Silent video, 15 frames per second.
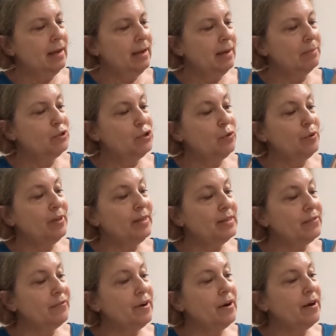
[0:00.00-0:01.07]
I'm doing
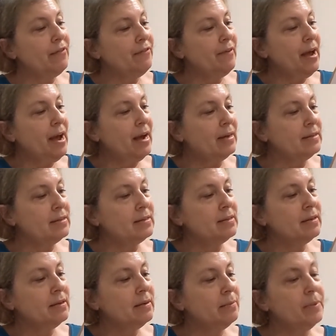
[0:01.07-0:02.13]
this very fast
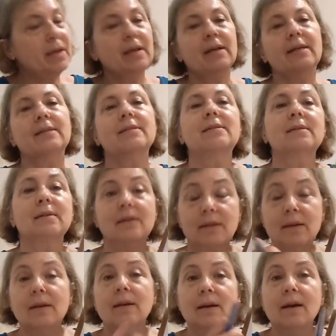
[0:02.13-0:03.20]
because
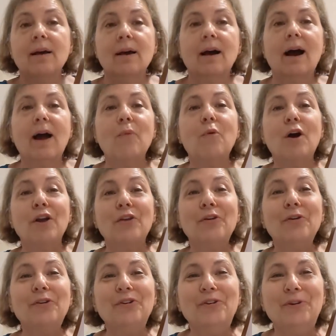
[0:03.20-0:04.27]
I want
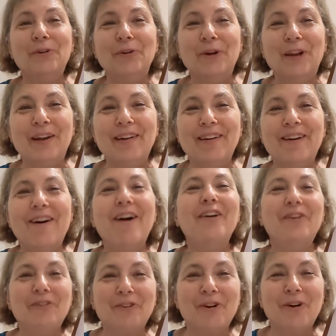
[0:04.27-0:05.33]
you to do it
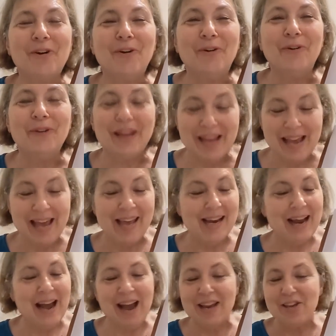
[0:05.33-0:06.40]
on your own,
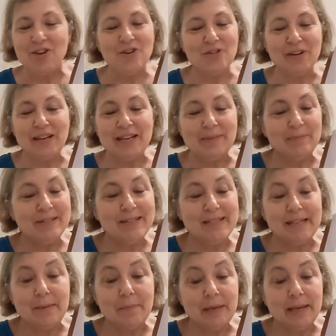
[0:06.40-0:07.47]
and you don't need to
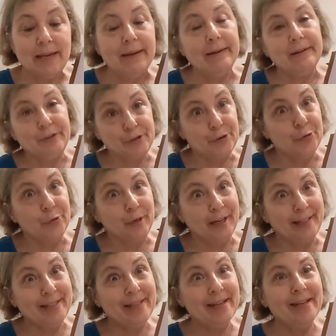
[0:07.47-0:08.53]
see me do
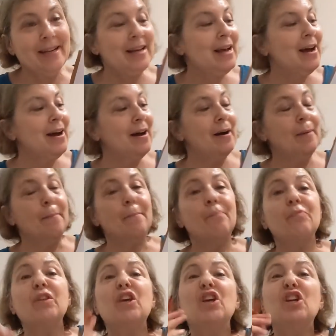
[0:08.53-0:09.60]
it.
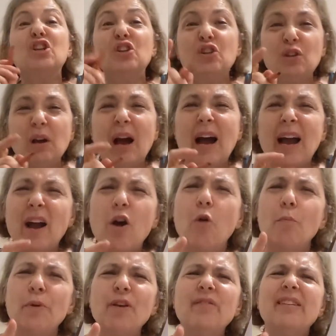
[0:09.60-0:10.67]
I
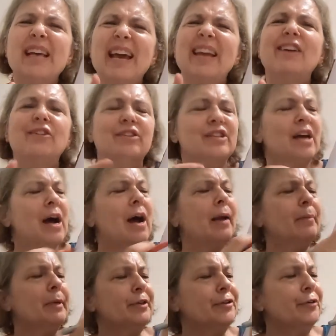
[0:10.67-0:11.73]
hope you take your
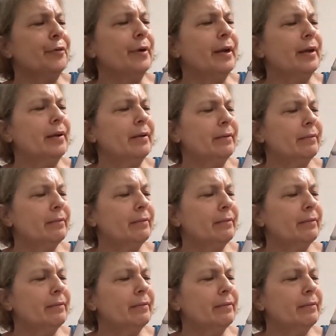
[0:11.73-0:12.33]
time and do it.